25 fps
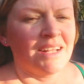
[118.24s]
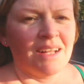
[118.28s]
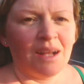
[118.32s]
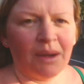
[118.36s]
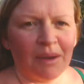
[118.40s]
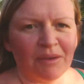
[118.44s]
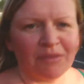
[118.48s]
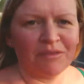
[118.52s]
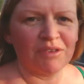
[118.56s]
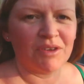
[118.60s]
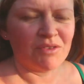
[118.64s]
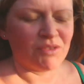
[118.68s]

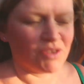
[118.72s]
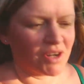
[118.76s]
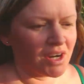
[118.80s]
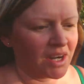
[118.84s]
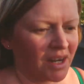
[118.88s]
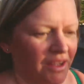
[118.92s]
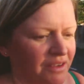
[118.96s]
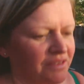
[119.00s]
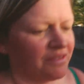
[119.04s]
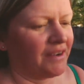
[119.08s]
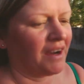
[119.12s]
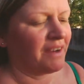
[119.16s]
Went for a run at
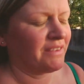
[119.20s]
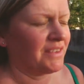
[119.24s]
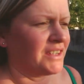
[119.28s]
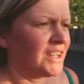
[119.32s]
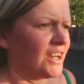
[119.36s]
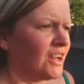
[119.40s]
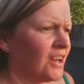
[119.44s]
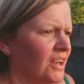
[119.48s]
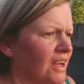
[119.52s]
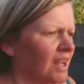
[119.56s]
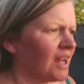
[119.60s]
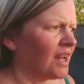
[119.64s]
like five
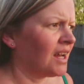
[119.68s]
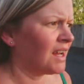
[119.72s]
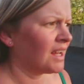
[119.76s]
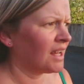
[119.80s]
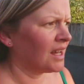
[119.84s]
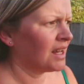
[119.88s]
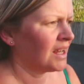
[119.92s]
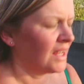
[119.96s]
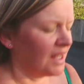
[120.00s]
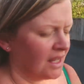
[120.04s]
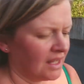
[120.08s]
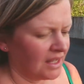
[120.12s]
o'clock.
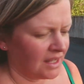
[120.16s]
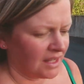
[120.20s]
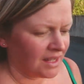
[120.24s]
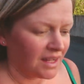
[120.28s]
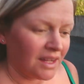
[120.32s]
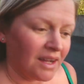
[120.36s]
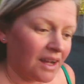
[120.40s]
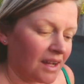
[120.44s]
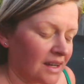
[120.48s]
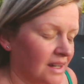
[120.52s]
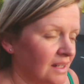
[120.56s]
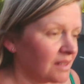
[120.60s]

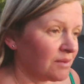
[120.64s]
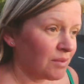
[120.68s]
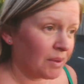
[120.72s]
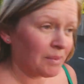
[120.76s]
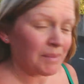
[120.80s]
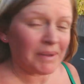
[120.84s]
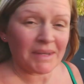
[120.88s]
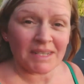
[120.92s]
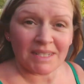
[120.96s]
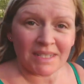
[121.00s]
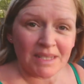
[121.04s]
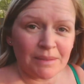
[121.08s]
I went
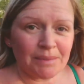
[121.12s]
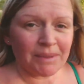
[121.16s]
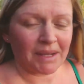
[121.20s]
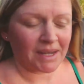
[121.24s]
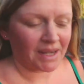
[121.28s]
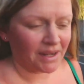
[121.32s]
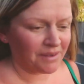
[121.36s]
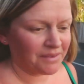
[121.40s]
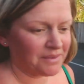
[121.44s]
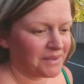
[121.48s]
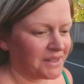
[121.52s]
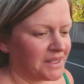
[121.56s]
back to sleep again
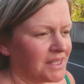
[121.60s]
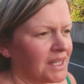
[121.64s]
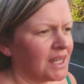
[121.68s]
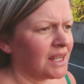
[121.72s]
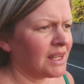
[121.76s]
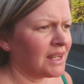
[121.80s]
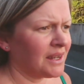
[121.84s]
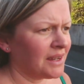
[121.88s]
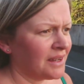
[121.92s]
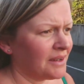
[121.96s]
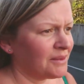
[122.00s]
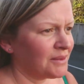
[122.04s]
afterwards.
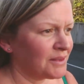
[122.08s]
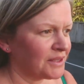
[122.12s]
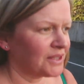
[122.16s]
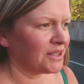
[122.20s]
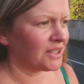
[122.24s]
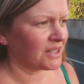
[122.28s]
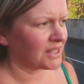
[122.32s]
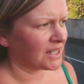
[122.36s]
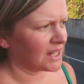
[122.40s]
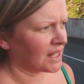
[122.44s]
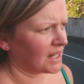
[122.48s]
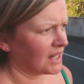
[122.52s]
It was
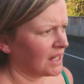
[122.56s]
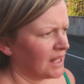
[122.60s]
good.